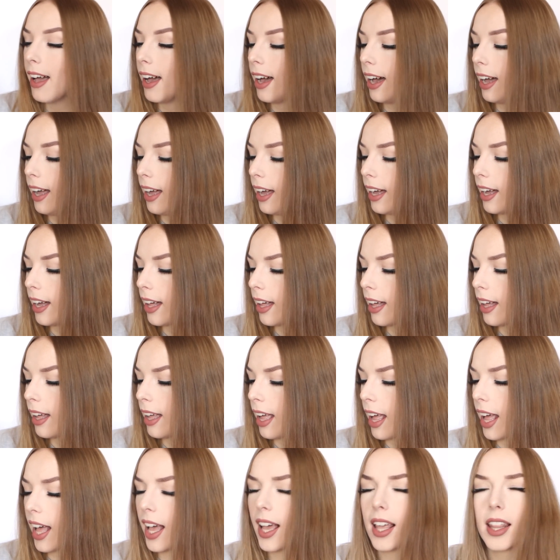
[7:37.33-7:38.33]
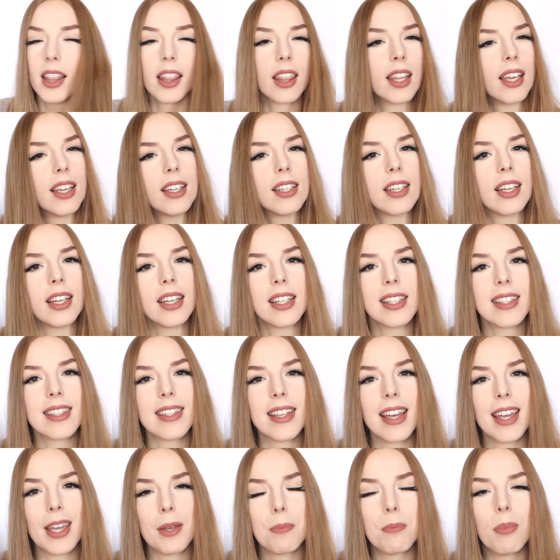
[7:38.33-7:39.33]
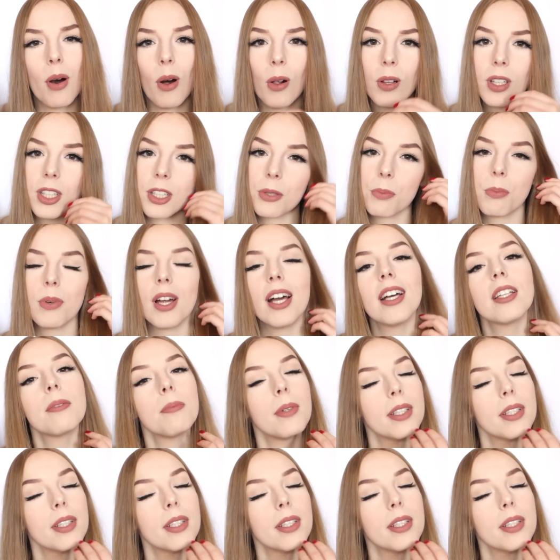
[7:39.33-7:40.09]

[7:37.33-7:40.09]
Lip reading: I think it's a Polish brand,